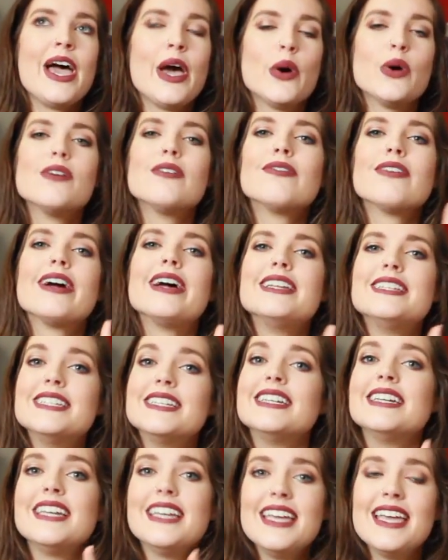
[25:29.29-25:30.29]
However, I
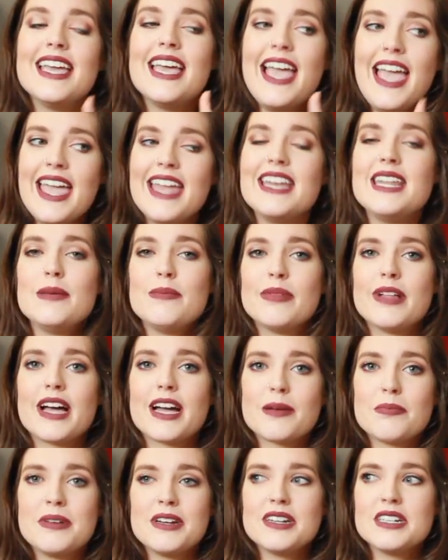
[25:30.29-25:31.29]
didn't get any
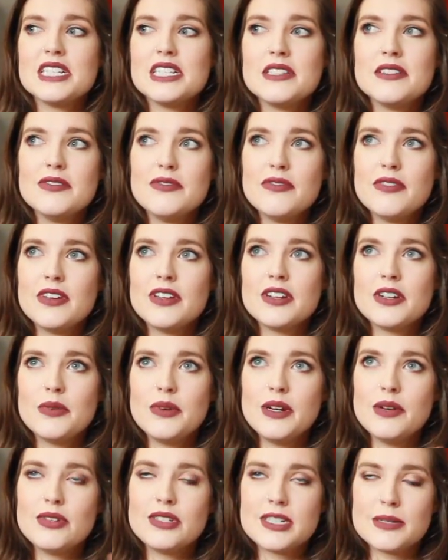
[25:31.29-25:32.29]
black pairs of
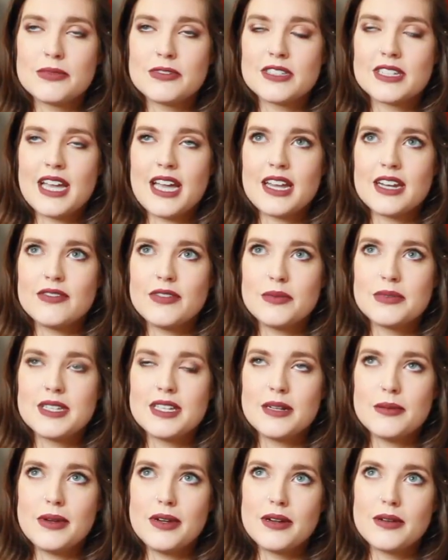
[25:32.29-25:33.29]
underwear, which I was kind of
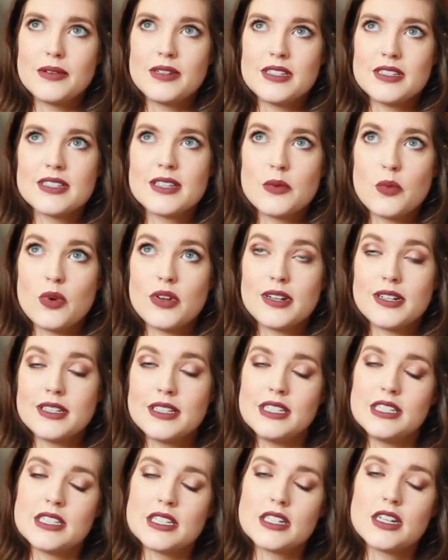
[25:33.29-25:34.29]
upset about because I wanted
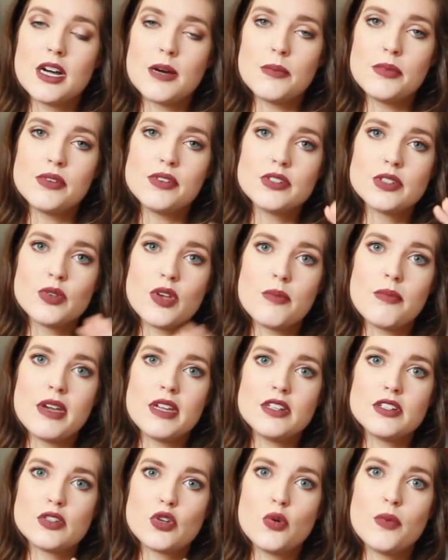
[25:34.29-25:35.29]
at least a couple. So I
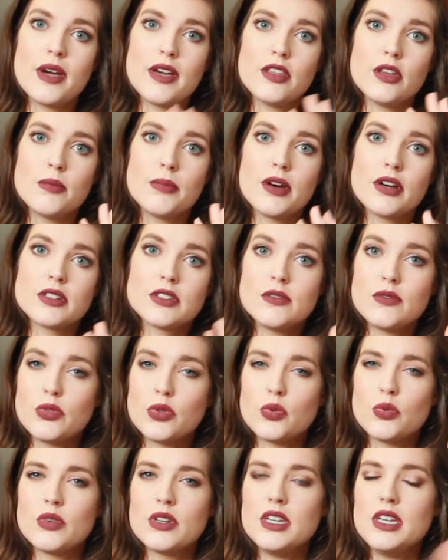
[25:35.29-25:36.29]
might just go buy their box of
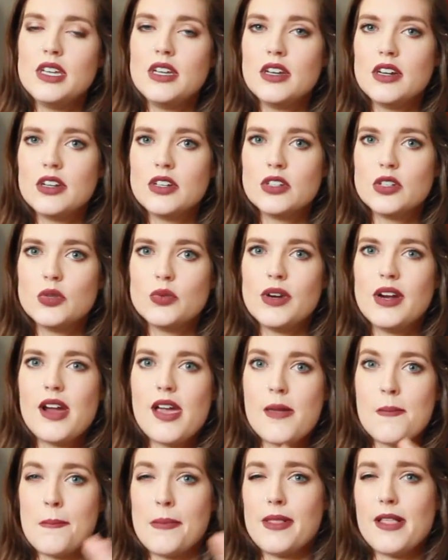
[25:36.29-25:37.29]
three underwear
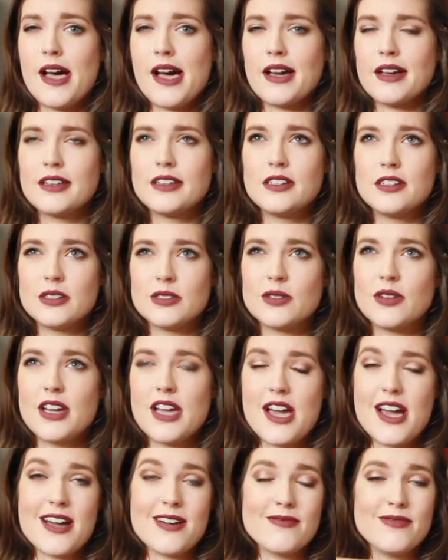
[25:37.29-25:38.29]
in black just so
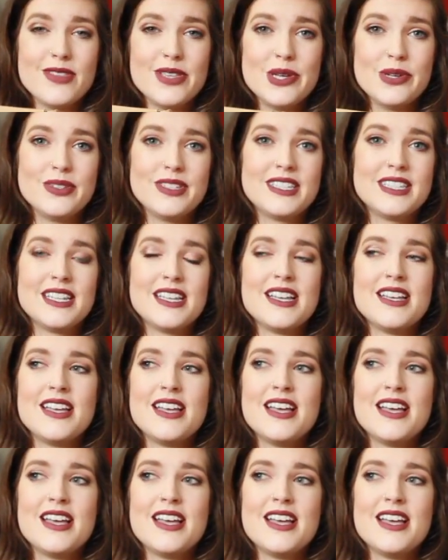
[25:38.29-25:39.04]
I have those.